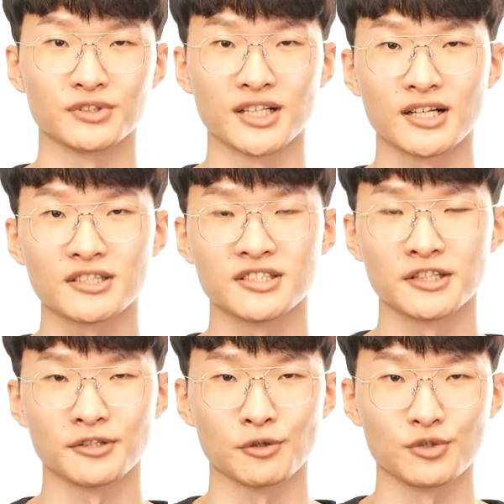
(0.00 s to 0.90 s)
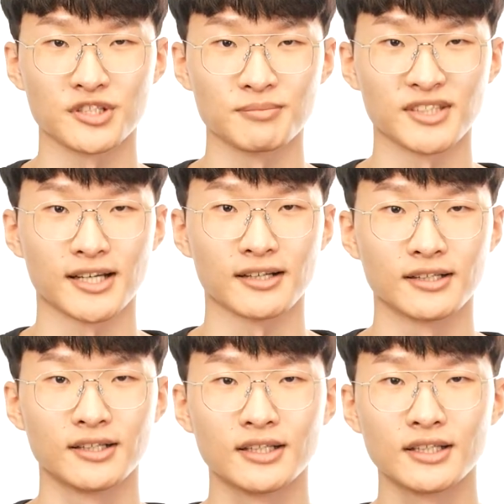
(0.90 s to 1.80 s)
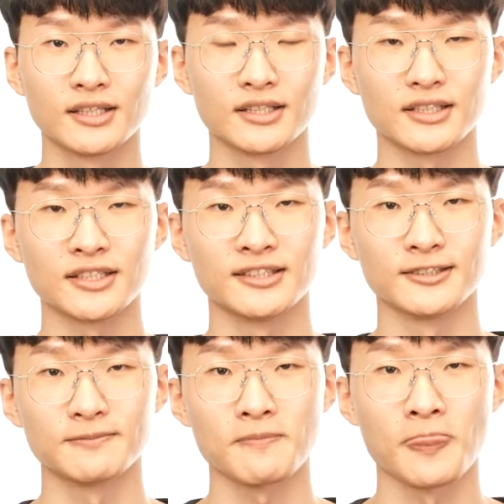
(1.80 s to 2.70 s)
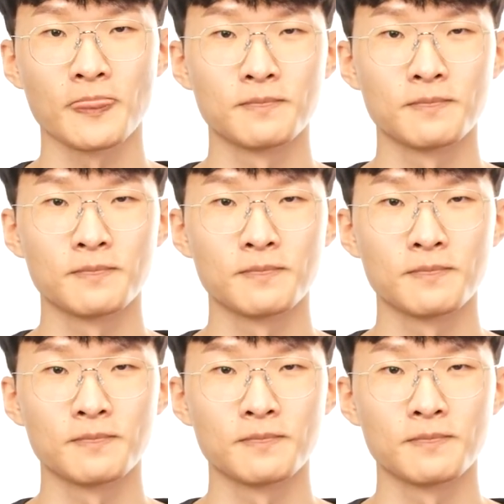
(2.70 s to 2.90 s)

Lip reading: packages and 30 billion downloads per week.